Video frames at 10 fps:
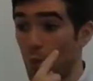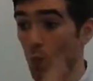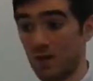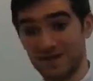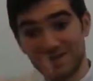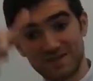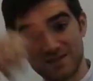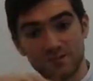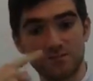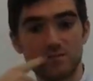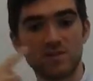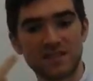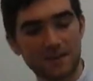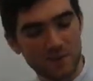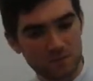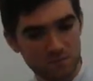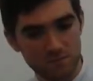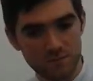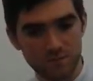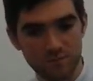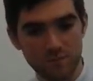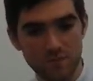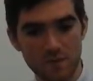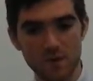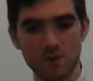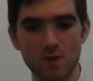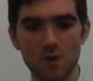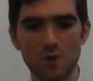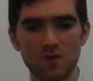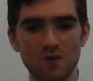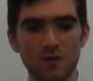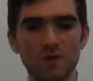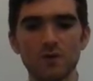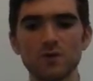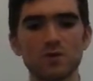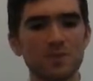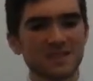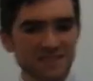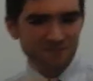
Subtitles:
that goes into issue of pleadings. So that's a couple of samples.